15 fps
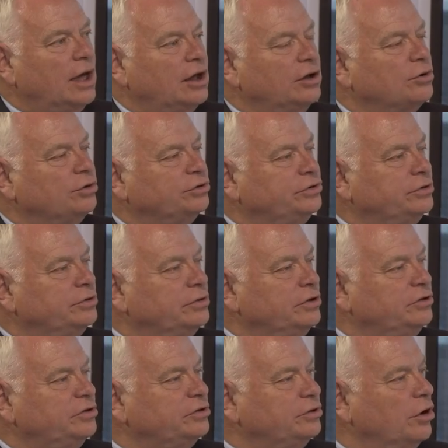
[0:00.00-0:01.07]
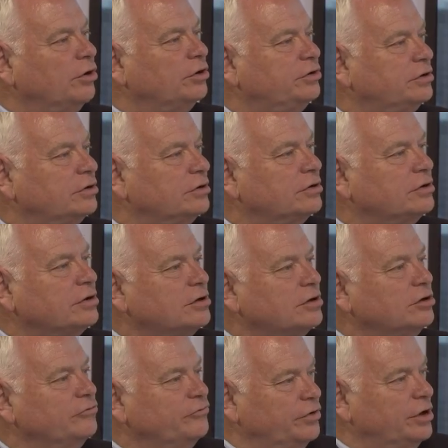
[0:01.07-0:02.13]
And of course, this is not
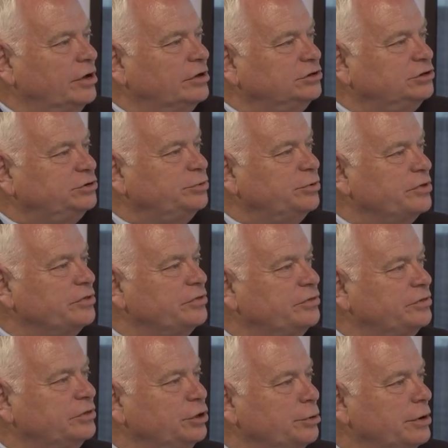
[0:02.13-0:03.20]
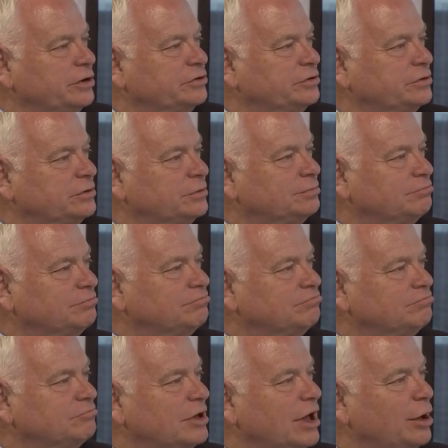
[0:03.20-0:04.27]
converged with US
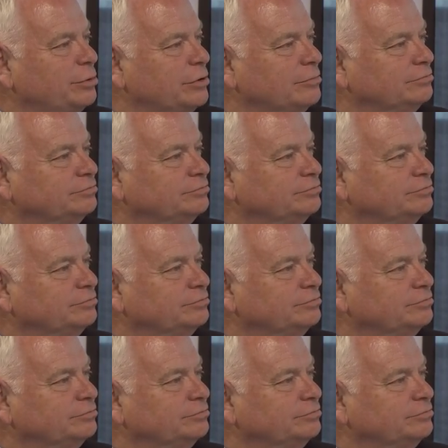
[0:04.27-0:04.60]
GAAP.